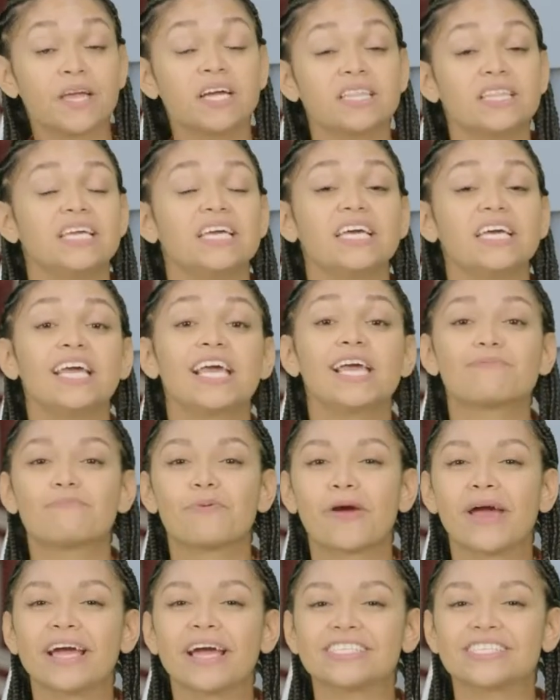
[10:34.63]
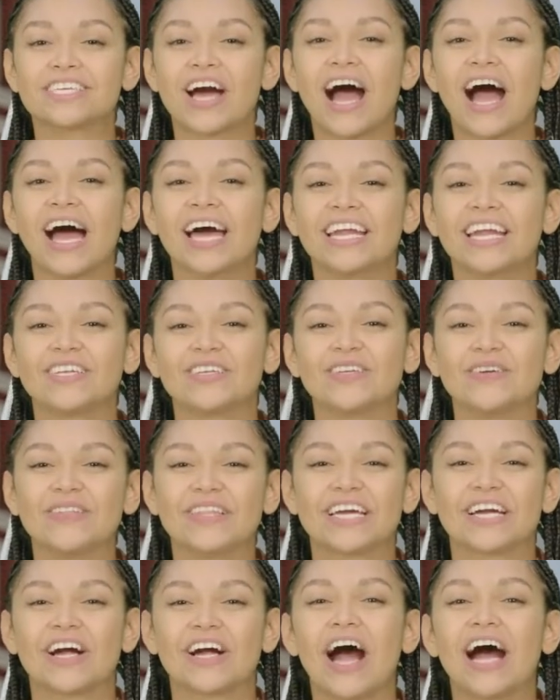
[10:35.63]
Then he praised God and knew
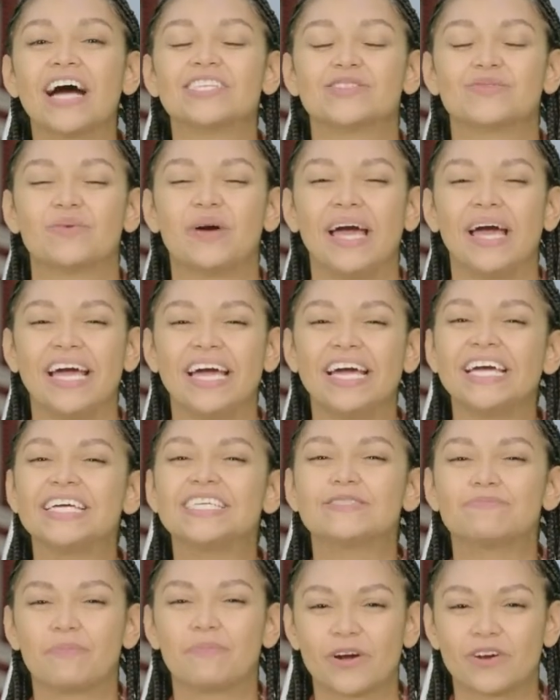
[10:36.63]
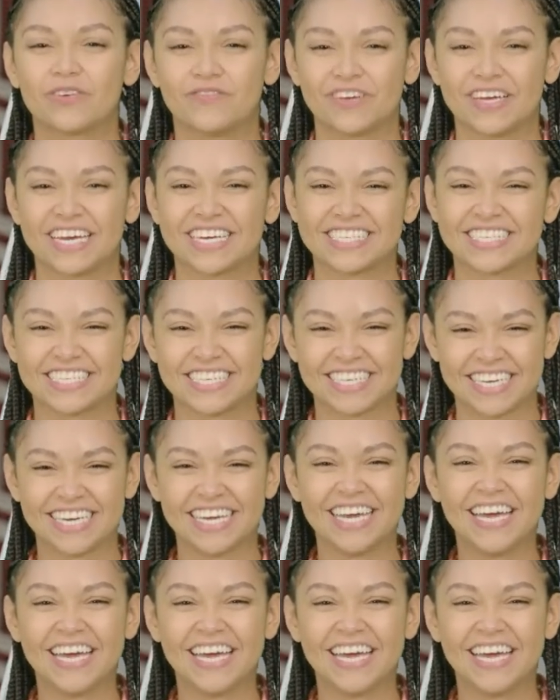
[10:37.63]
that God's way is perfect.